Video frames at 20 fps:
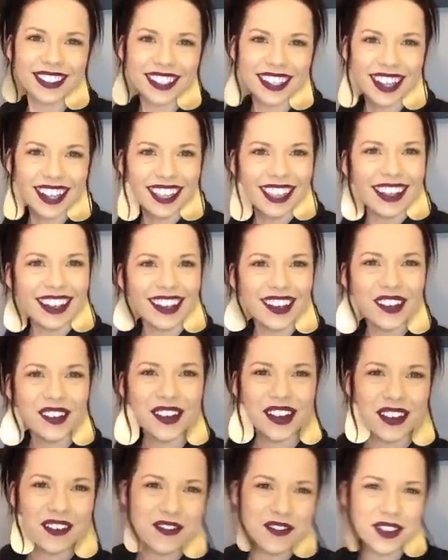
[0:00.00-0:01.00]
Hello,
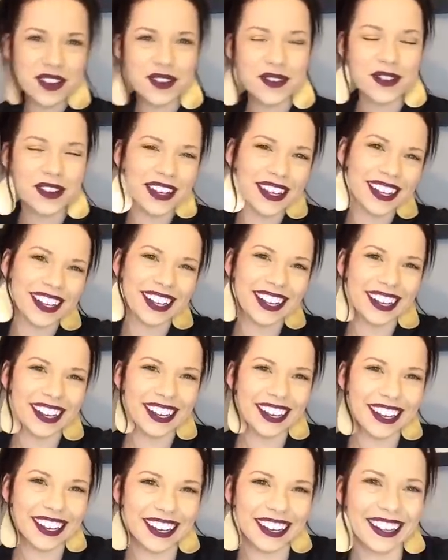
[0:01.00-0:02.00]
everyone.
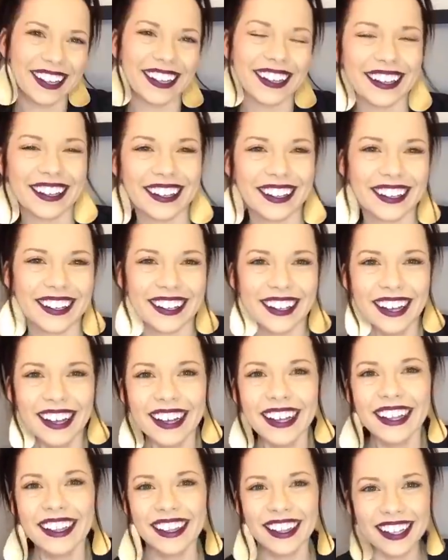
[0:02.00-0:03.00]

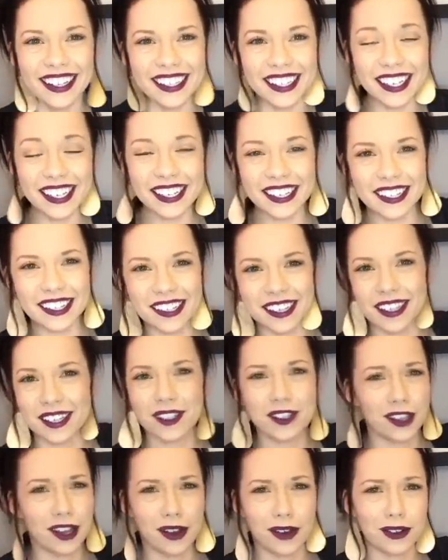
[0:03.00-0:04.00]
This is
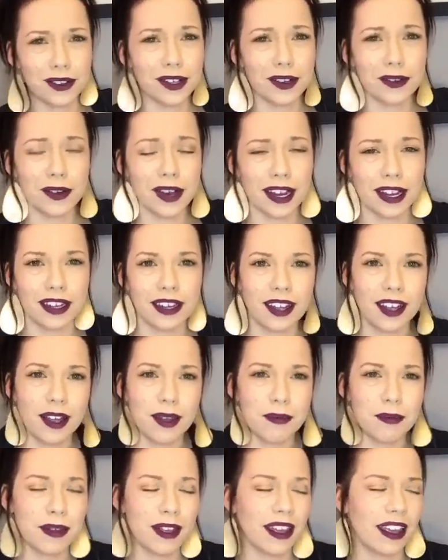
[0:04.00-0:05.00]
totally
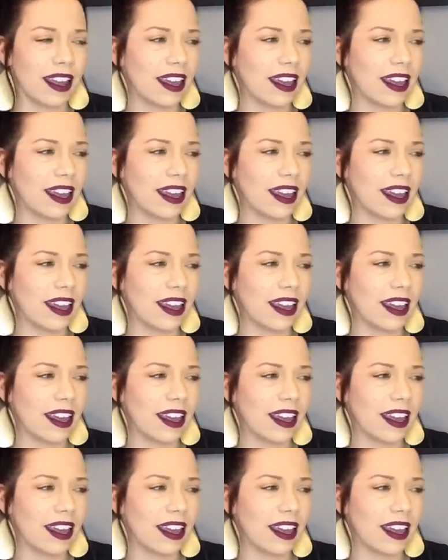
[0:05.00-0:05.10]
random,